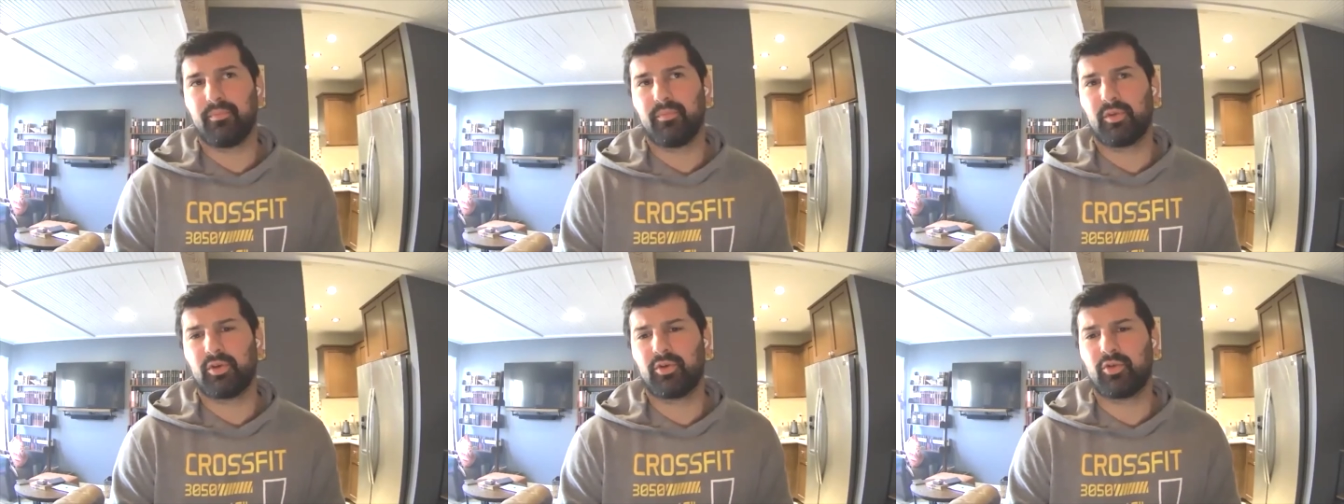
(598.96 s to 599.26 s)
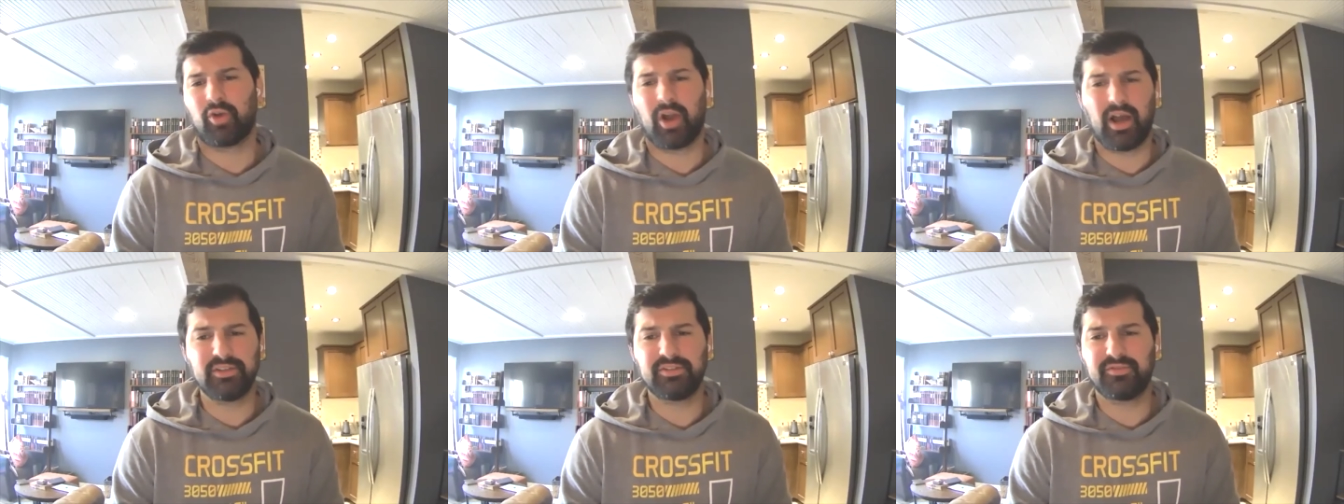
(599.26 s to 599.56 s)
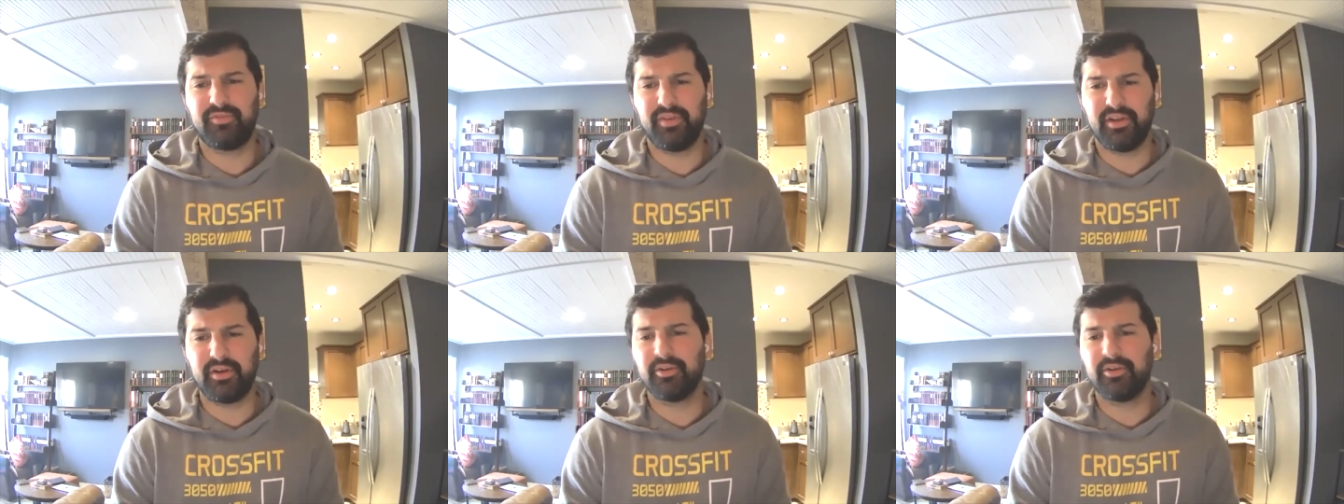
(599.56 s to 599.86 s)

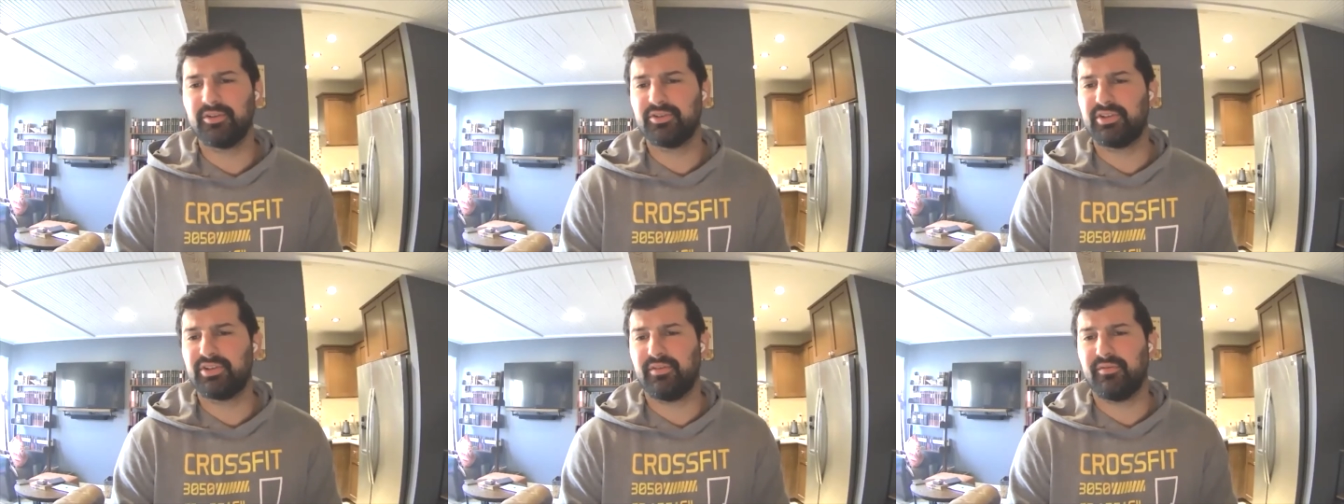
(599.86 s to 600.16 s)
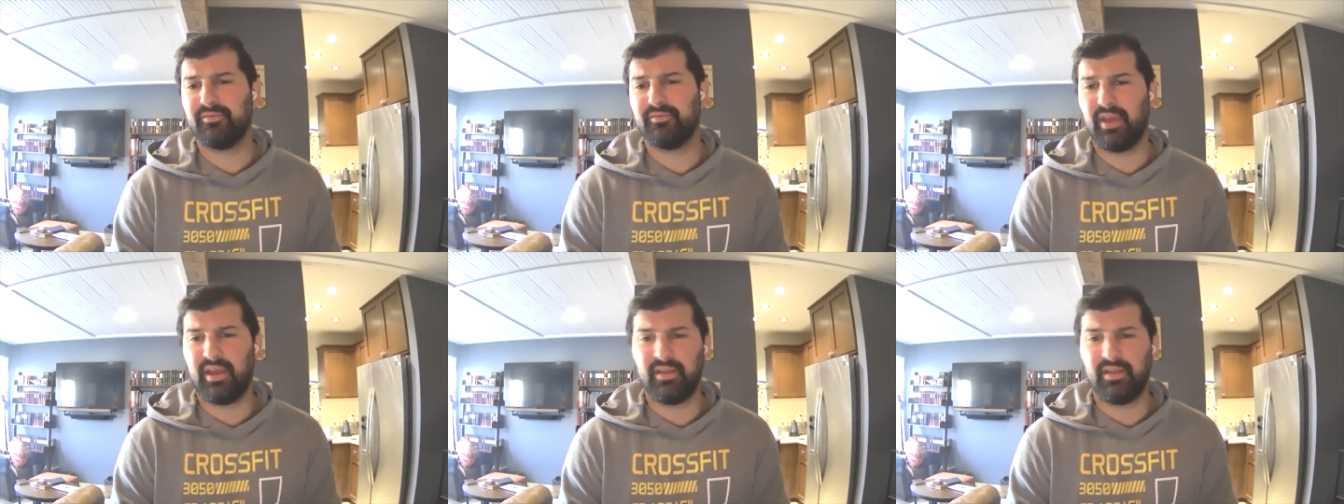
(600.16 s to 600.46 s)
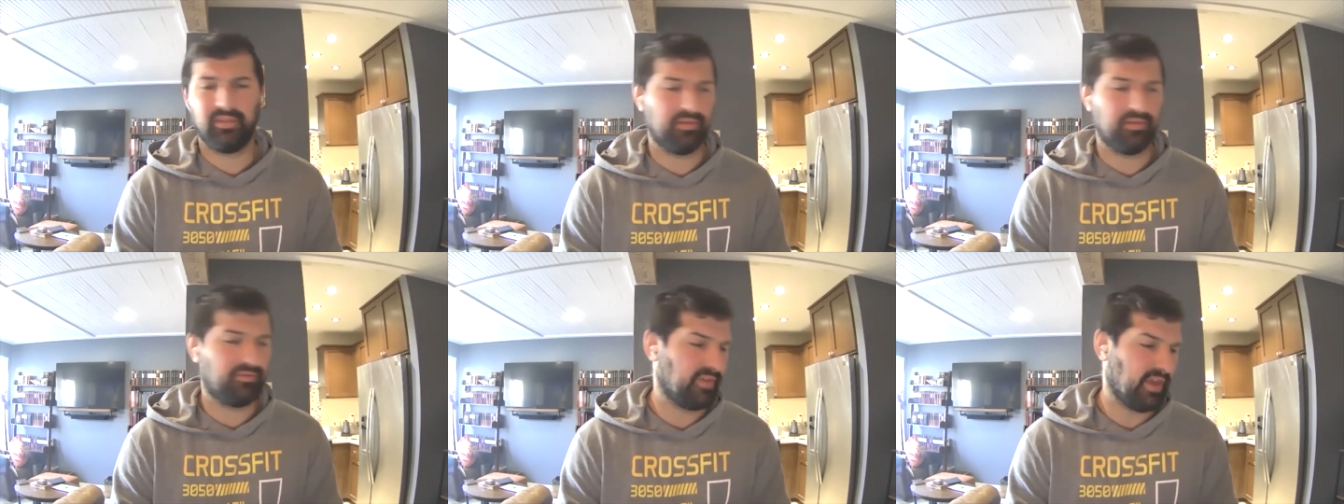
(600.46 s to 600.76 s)
CrossFitters and
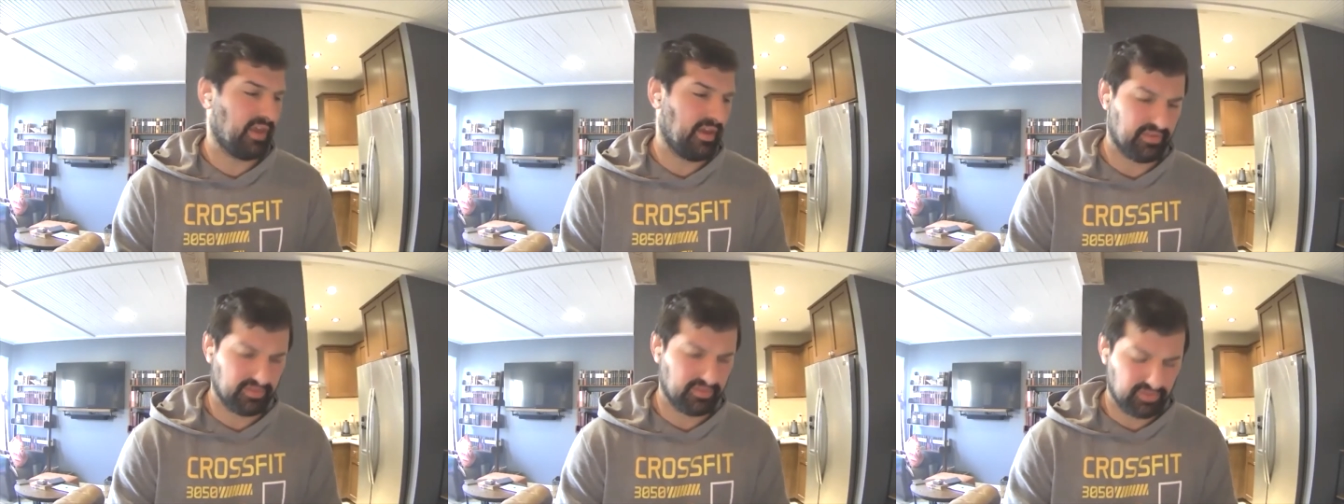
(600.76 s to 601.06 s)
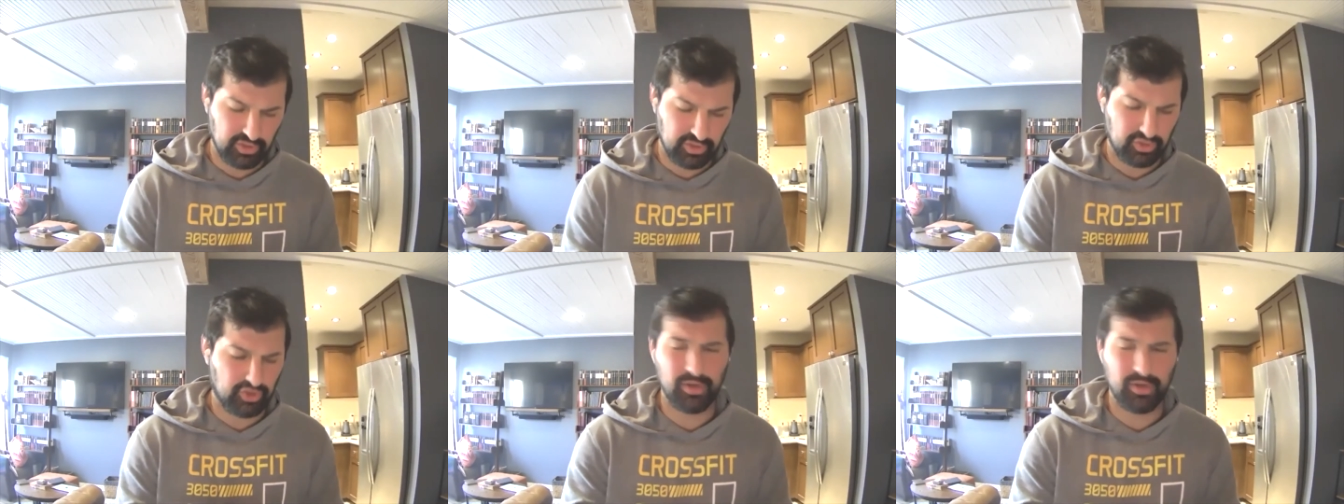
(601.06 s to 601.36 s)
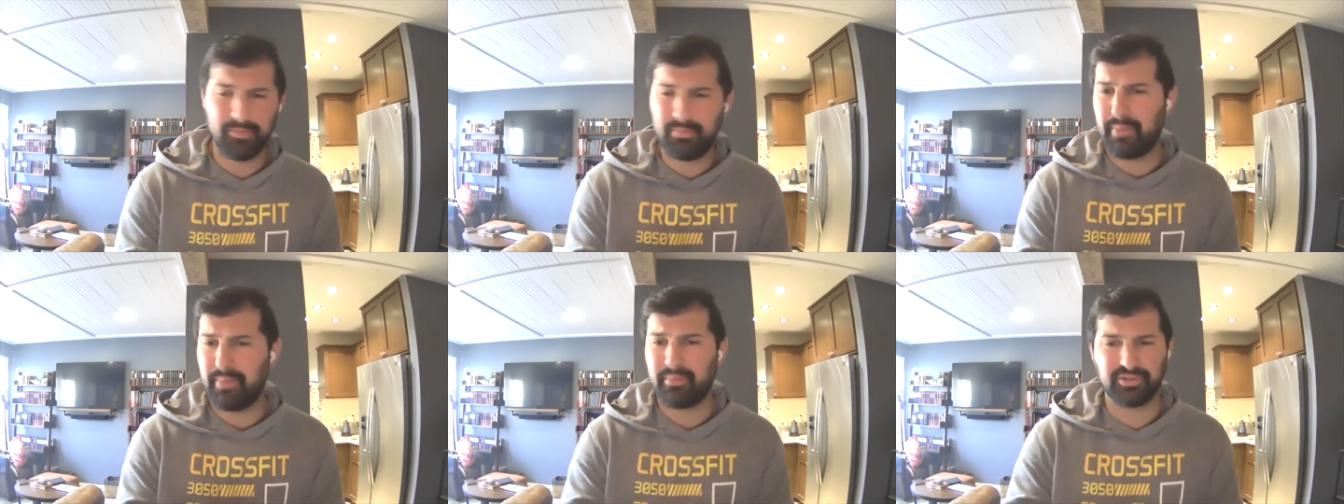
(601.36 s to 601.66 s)
the gym
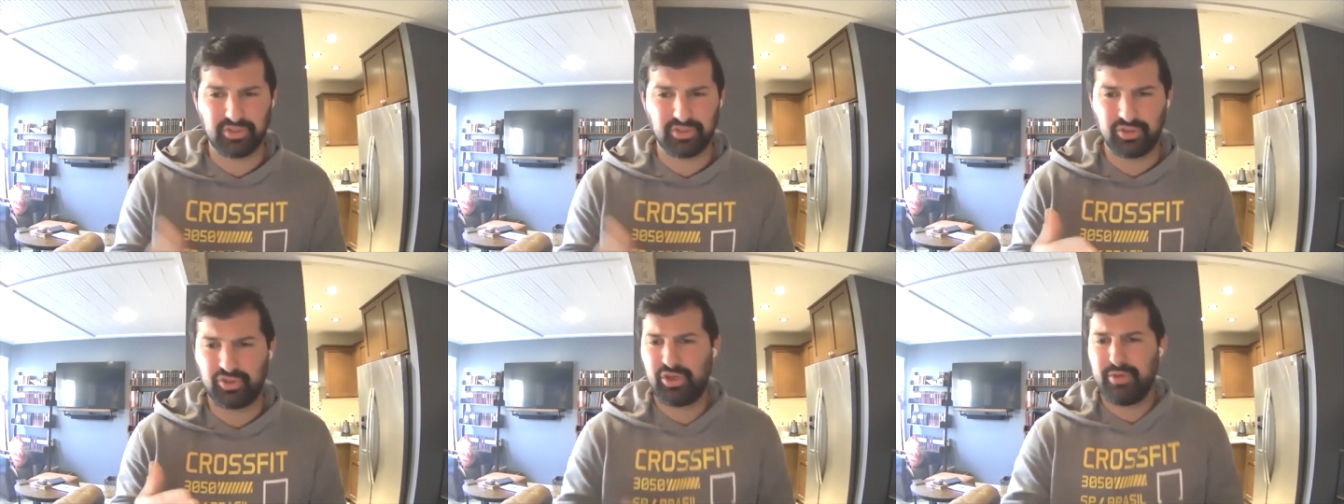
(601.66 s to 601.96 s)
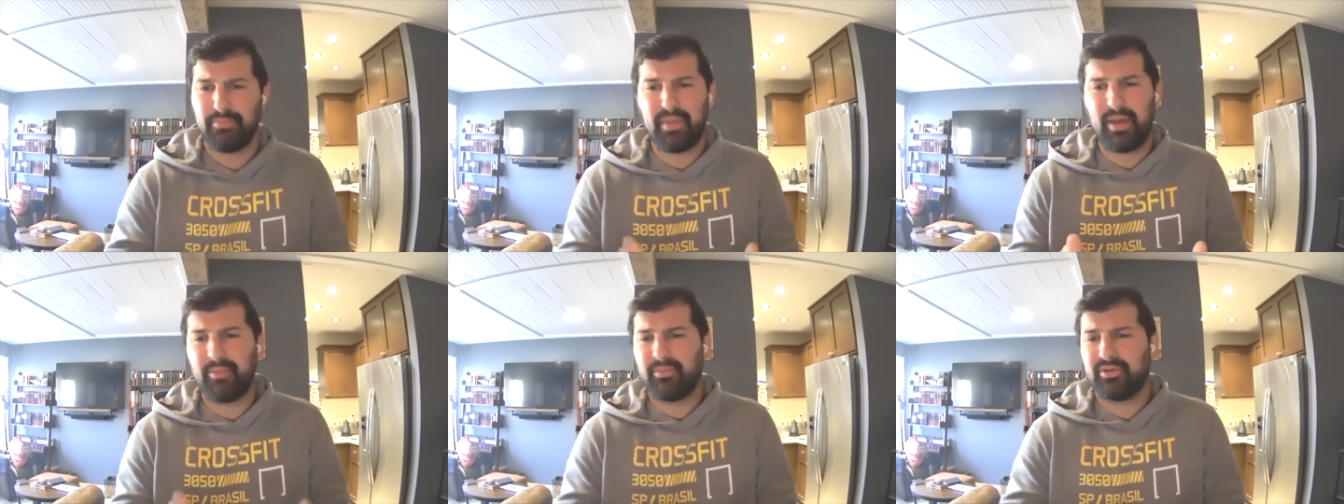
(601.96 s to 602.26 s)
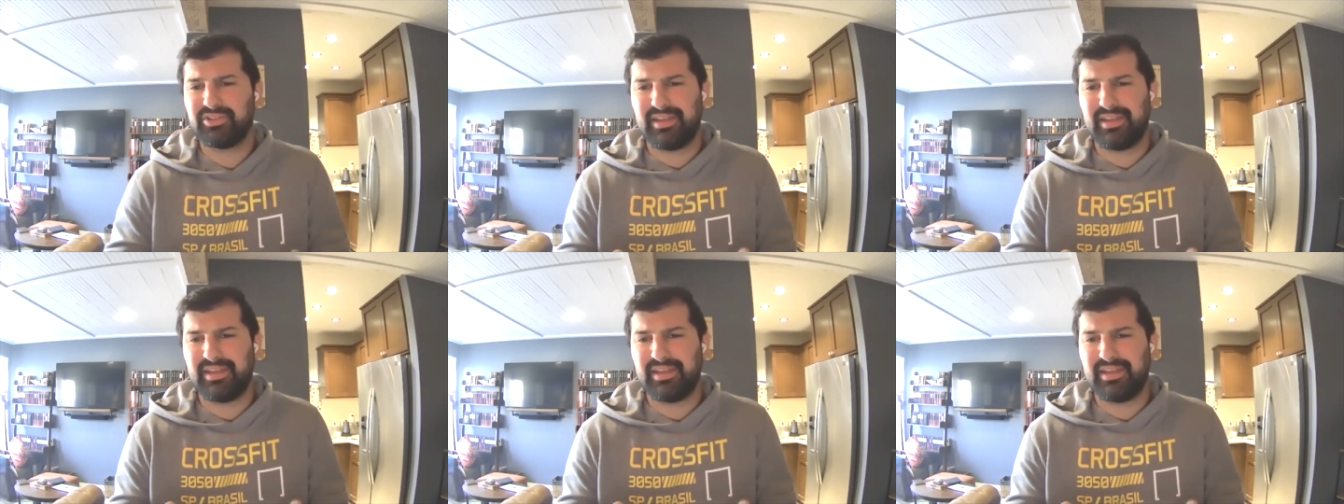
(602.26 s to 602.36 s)
members,